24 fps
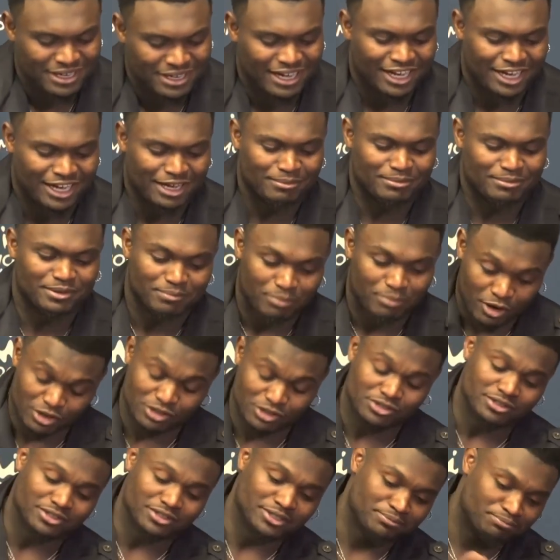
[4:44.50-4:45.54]
But
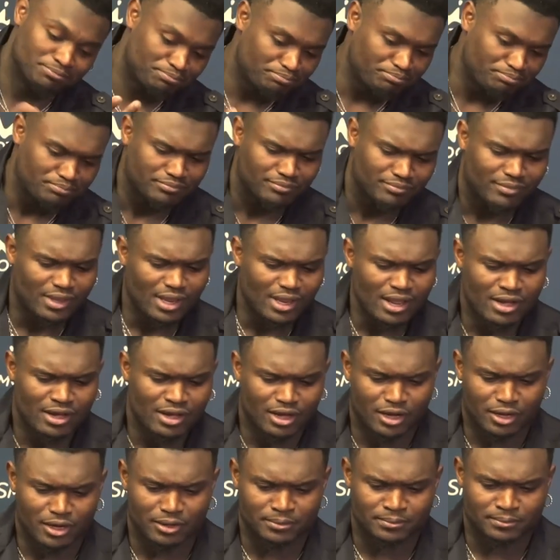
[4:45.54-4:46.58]
personally,
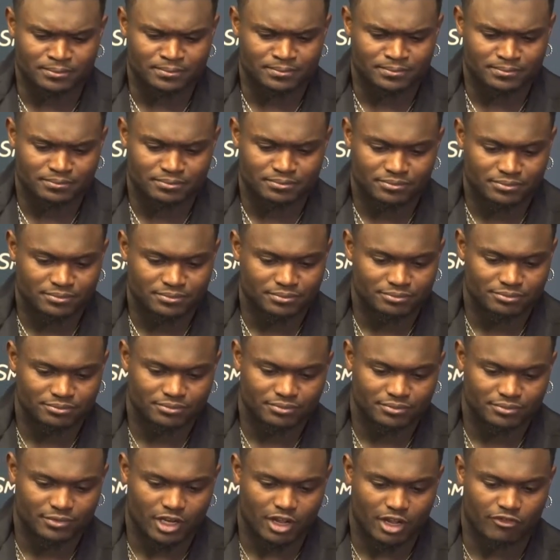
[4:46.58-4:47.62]
I
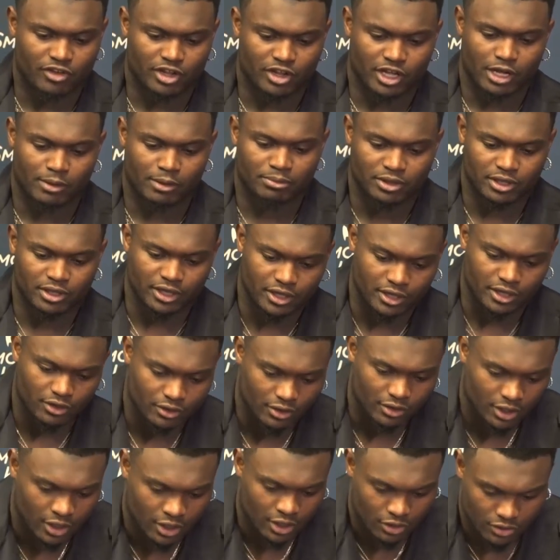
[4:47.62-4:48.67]
feel like I
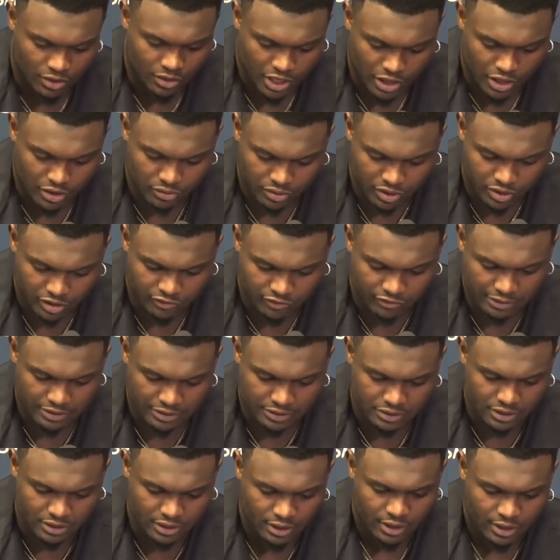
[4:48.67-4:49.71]
played okay on
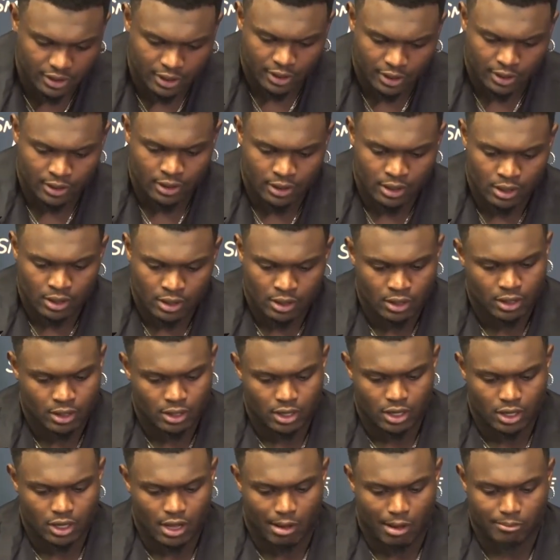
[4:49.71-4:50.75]
defense.
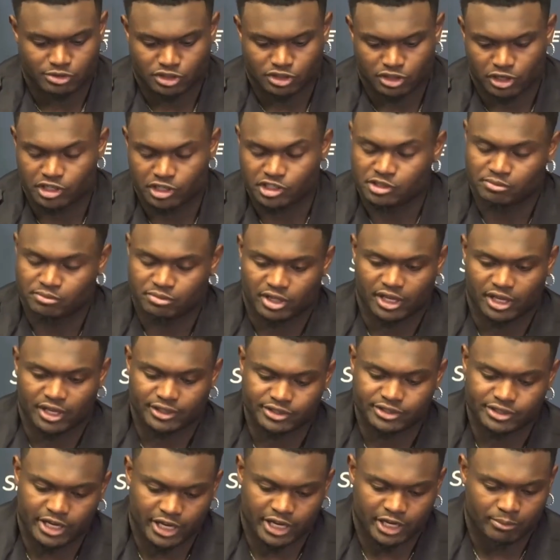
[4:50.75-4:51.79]
I'm sure there's some
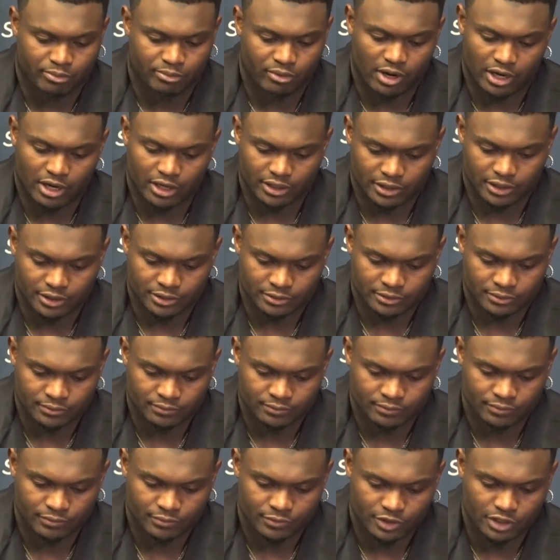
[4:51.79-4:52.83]
things that I can probably
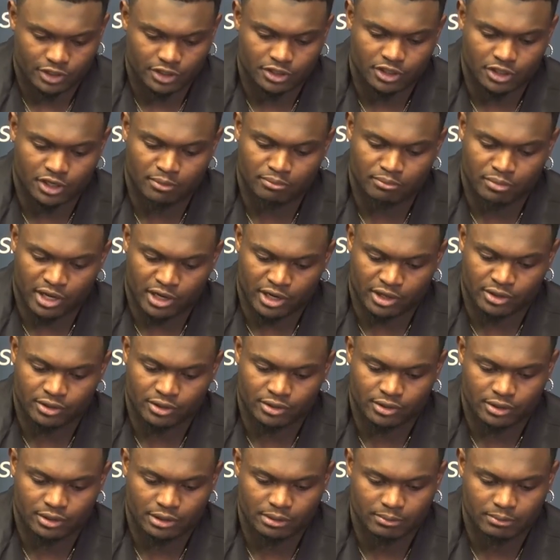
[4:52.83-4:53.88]
could have done
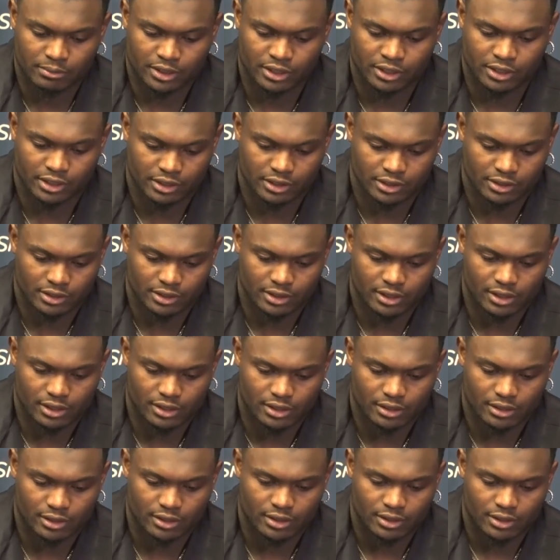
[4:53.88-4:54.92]
better, but
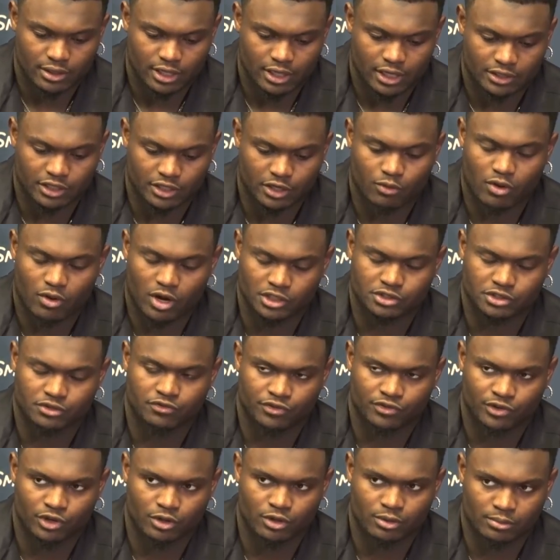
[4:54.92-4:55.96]
I think
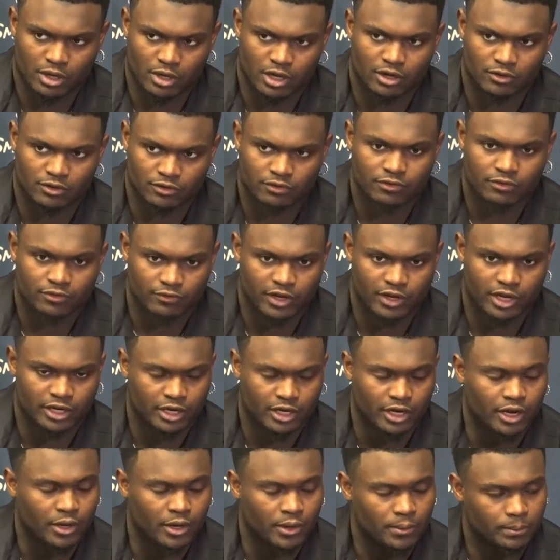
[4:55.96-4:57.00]
watching film, I'll
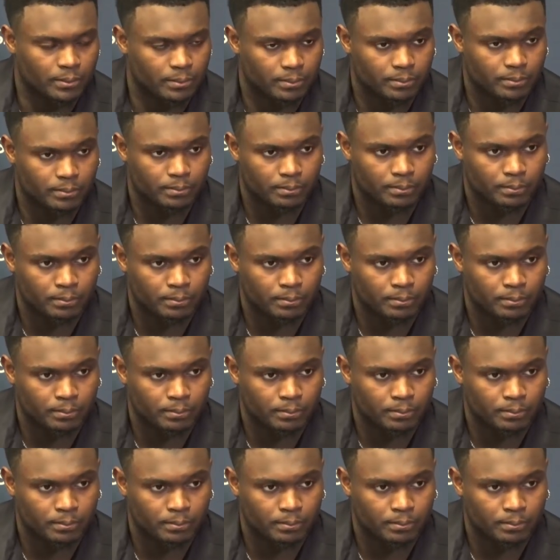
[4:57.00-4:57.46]
find that out.